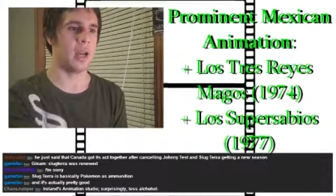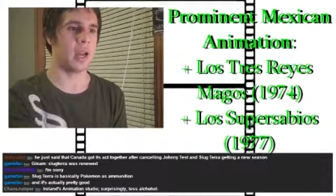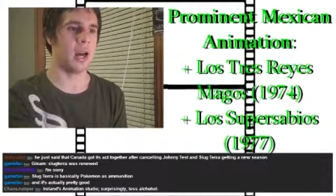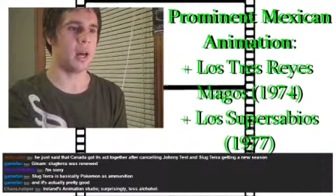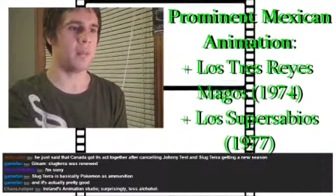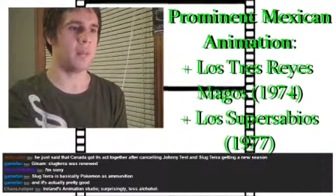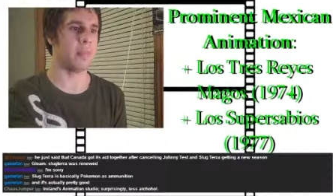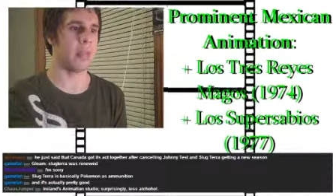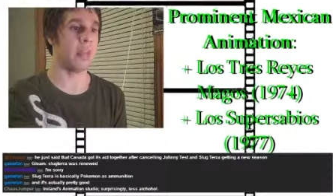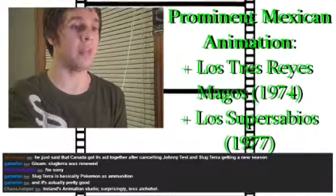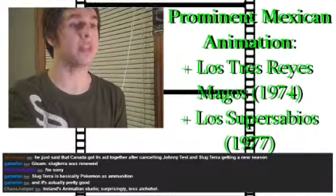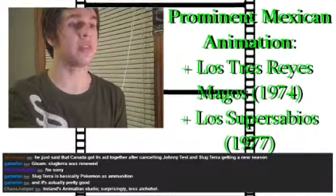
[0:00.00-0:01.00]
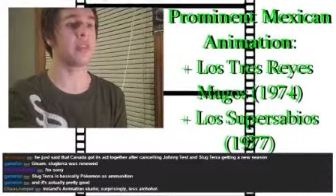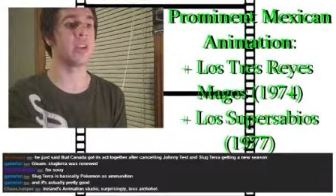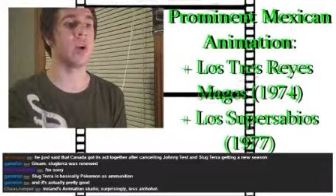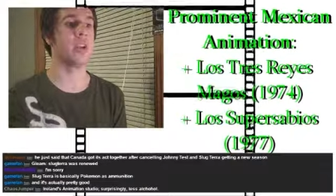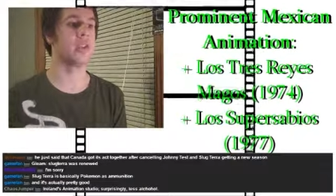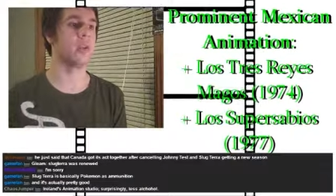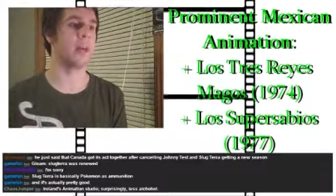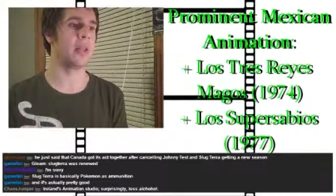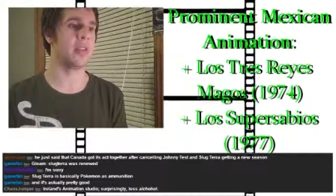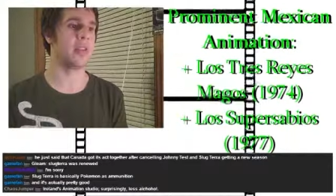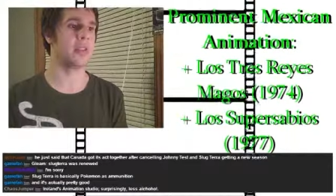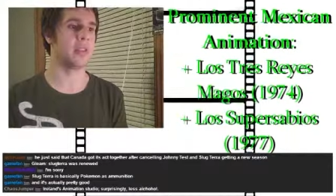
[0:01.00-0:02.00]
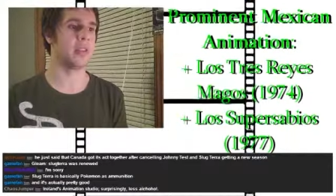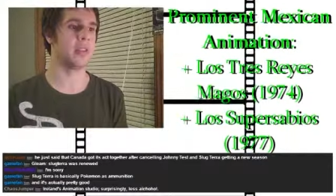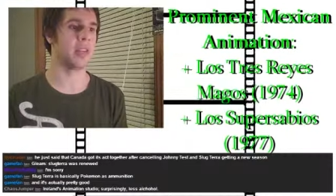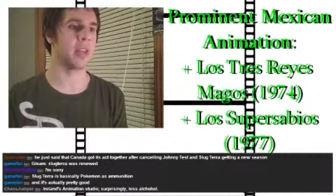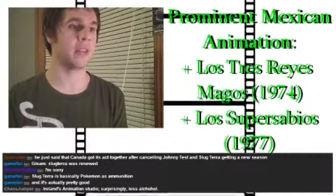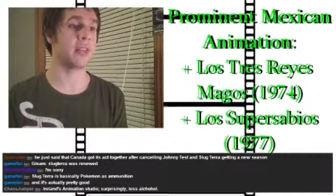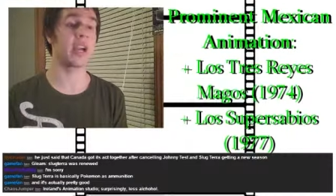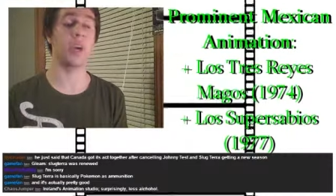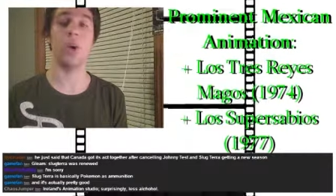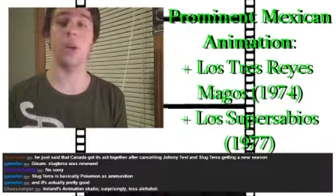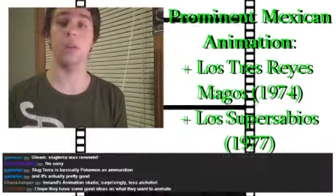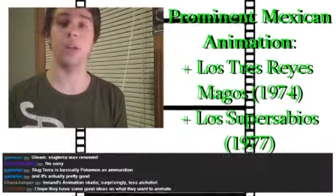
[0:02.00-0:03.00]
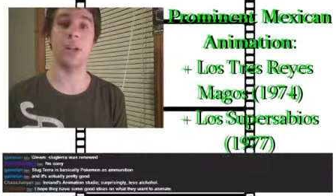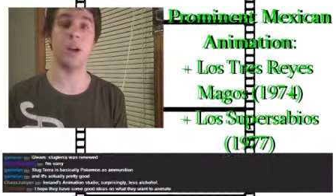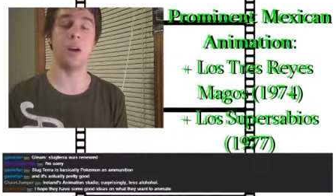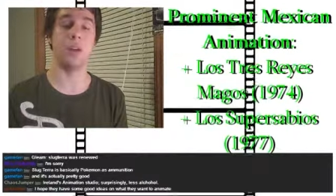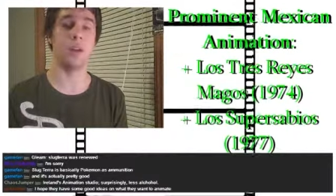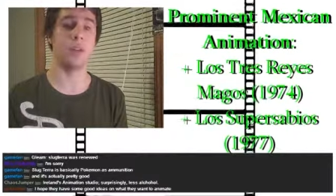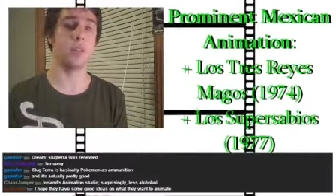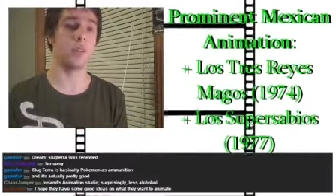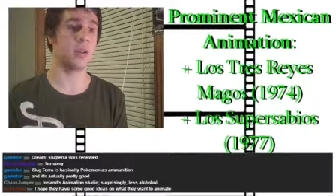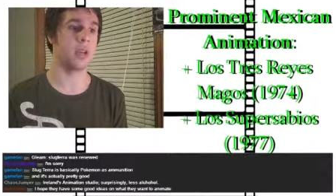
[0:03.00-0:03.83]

Um, and interesting also about this is uh, they've got quite a bit of